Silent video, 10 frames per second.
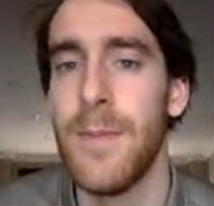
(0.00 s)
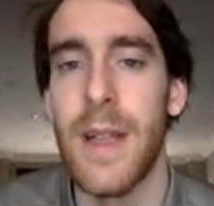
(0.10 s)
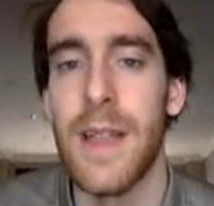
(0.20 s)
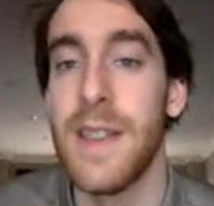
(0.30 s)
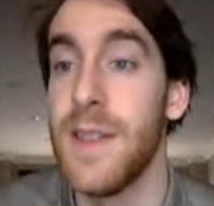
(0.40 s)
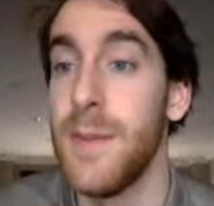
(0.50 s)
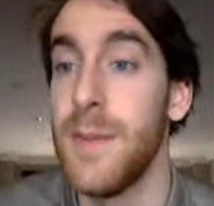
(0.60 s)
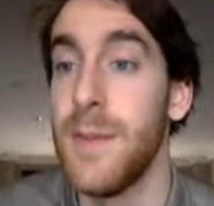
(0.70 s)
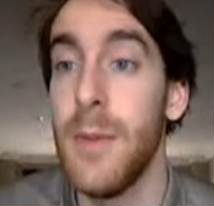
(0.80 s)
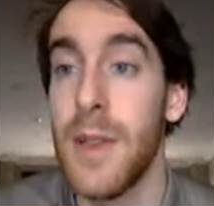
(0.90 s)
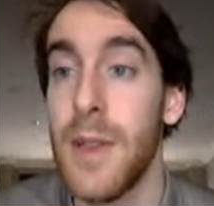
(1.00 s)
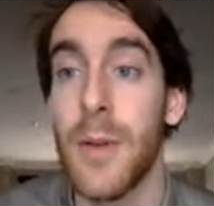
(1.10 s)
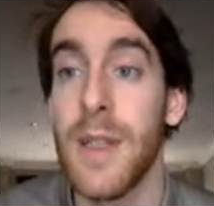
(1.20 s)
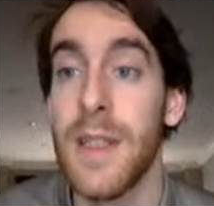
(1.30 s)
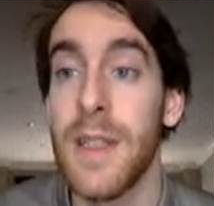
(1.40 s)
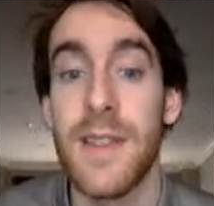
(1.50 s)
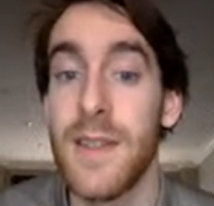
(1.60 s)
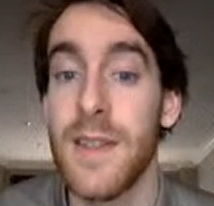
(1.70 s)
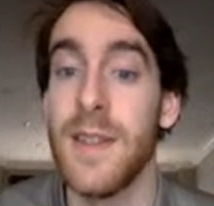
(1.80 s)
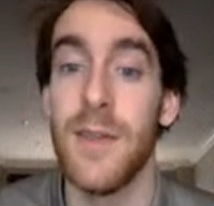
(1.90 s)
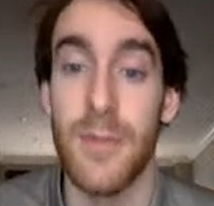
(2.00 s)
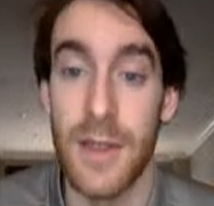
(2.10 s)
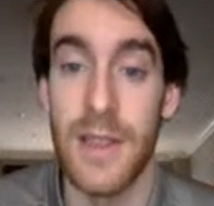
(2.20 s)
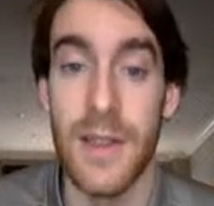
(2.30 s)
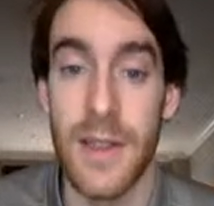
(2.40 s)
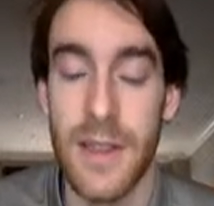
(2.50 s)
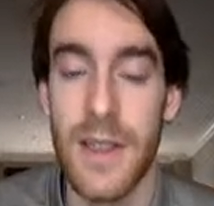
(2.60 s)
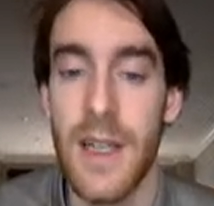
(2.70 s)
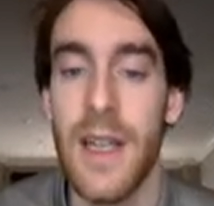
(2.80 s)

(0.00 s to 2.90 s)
like this B1 course is really good